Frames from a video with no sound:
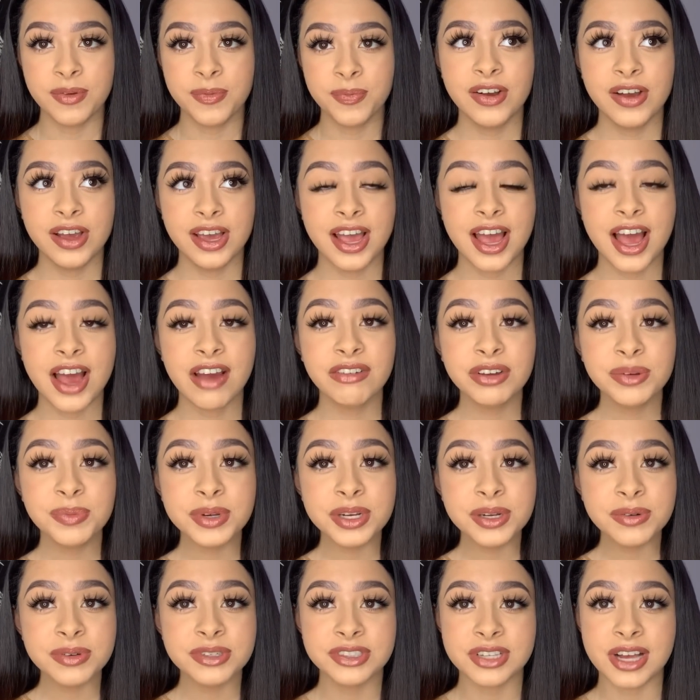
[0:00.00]
Okay,
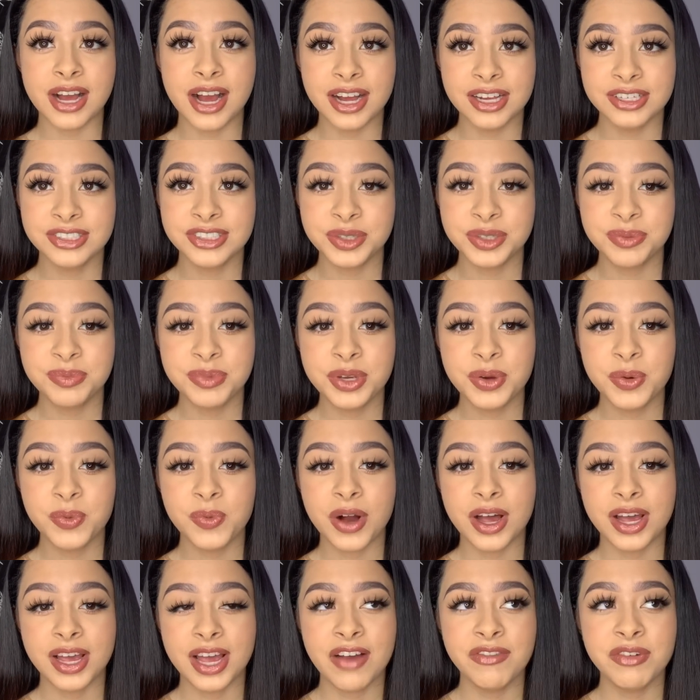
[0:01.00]
everybody was asking me
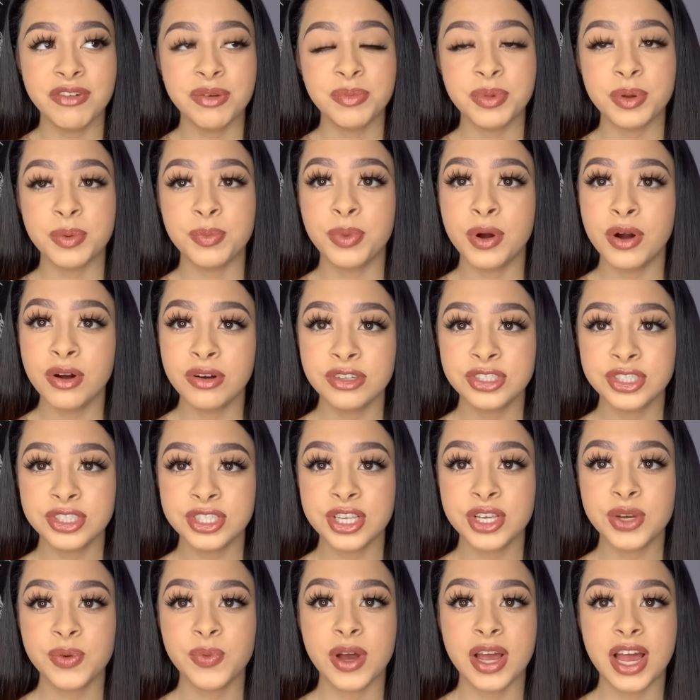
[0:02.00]
why I haven't been
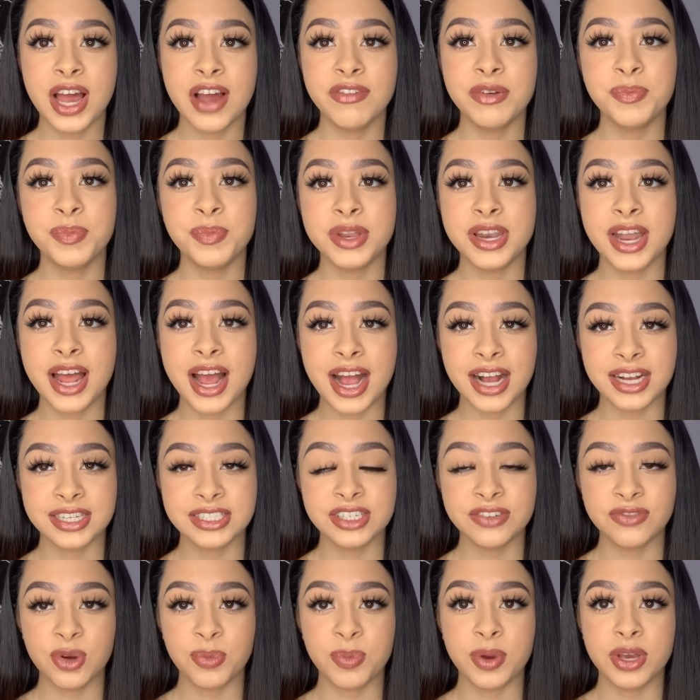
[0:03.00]
posting, why I haven't been
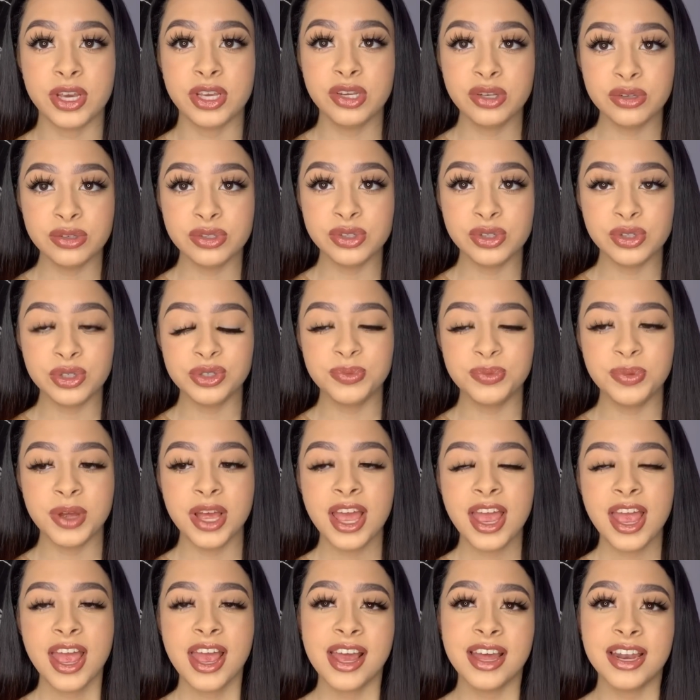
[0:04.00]
active on my YouTube,
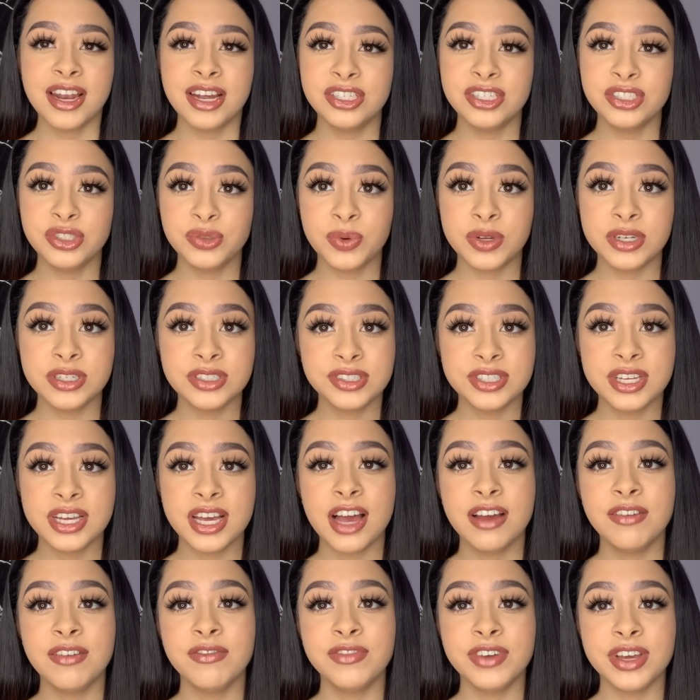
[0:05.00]
and I just want to say
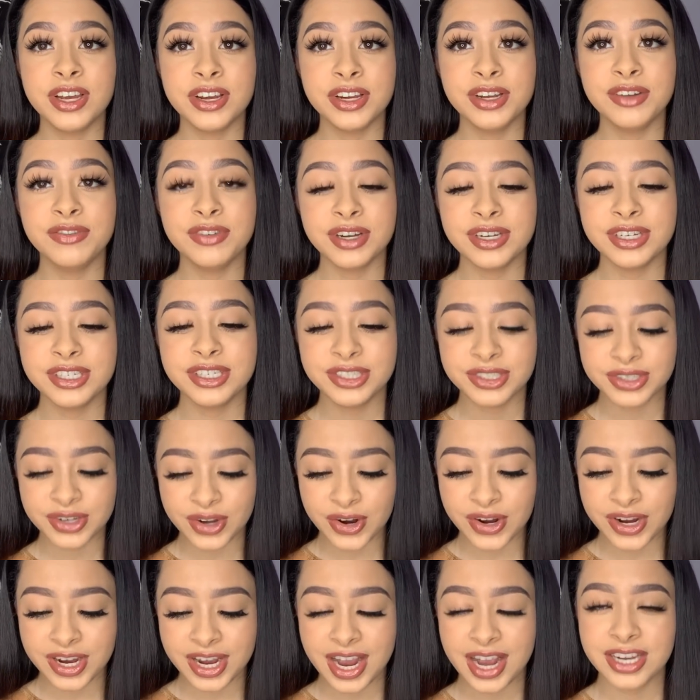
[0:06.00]
I'm very, very
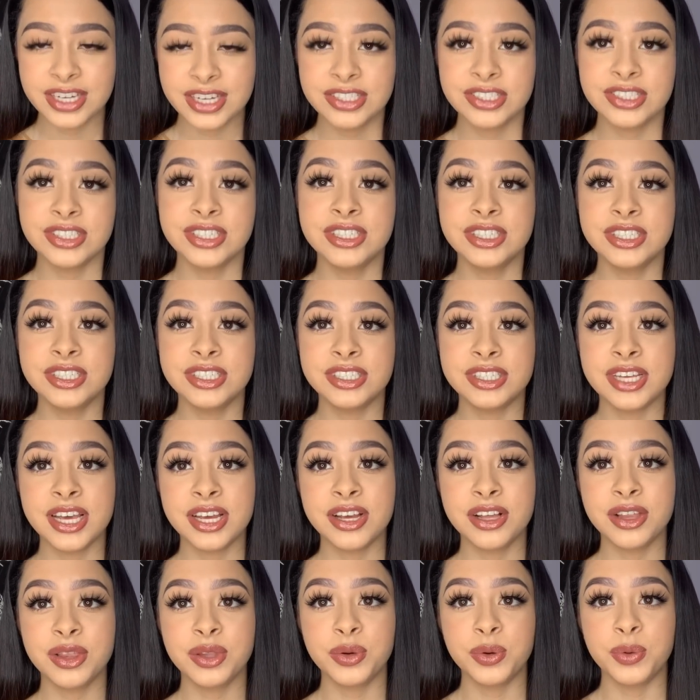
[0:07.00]
sorry. I just needed to
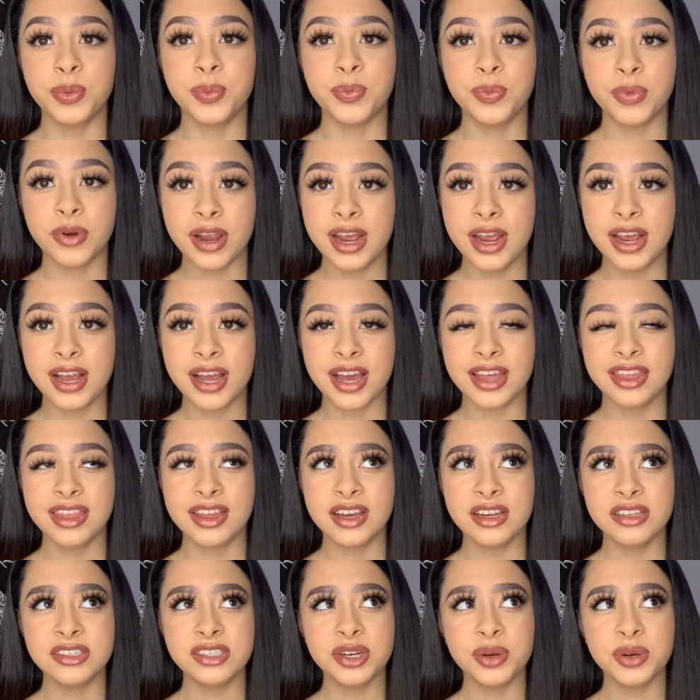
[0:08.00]
take a little break. I think
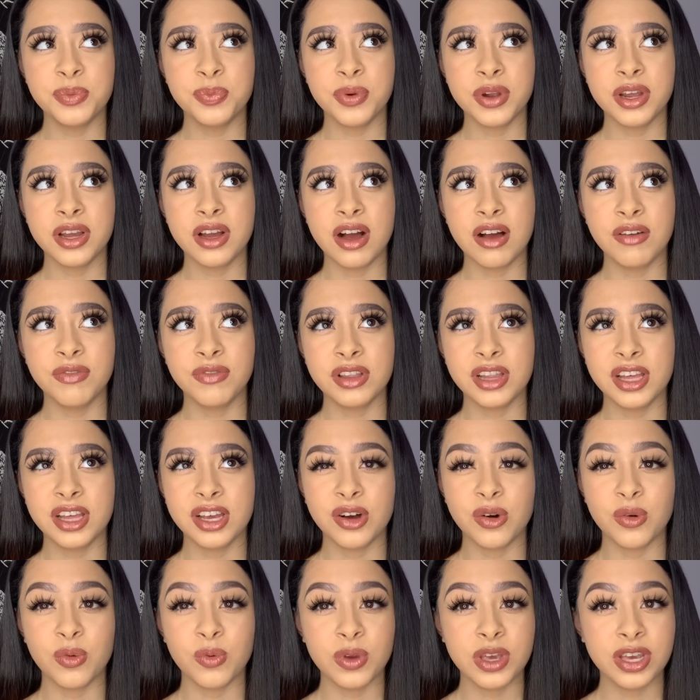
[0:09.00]
I took a break off for like
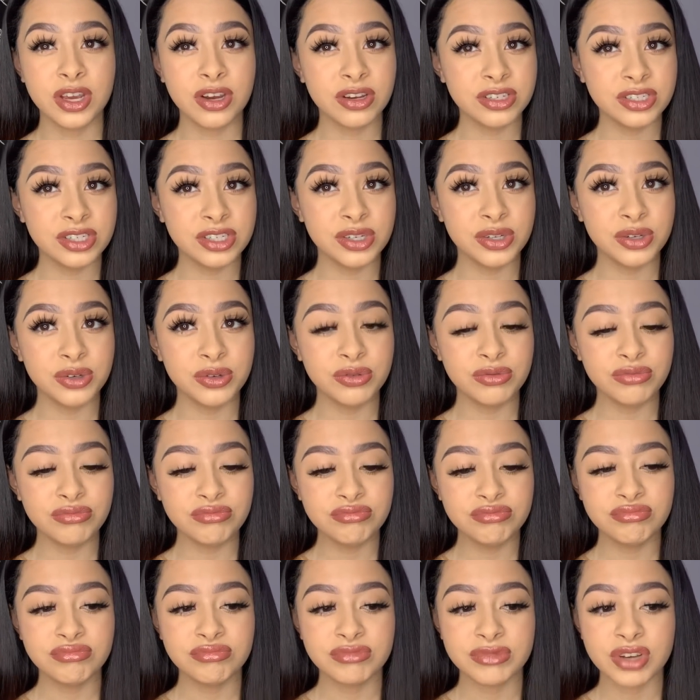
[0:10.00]
a week or two
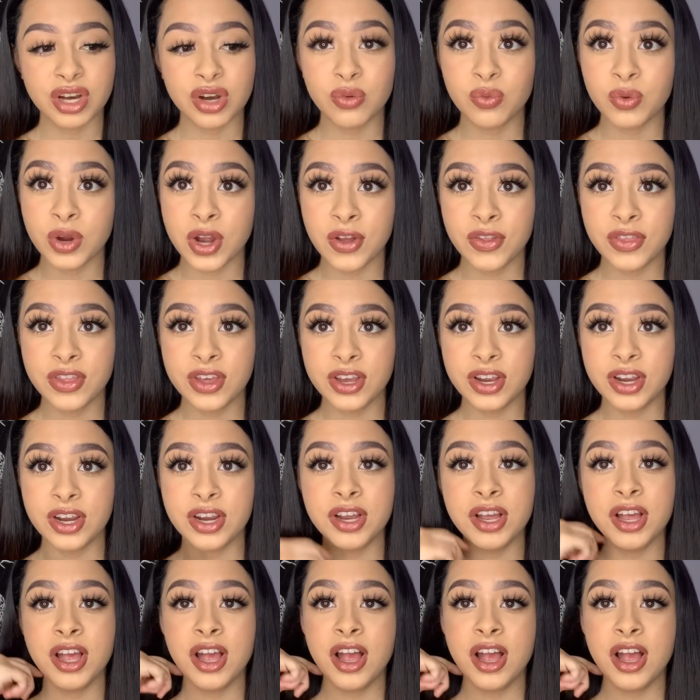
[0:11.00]
around there.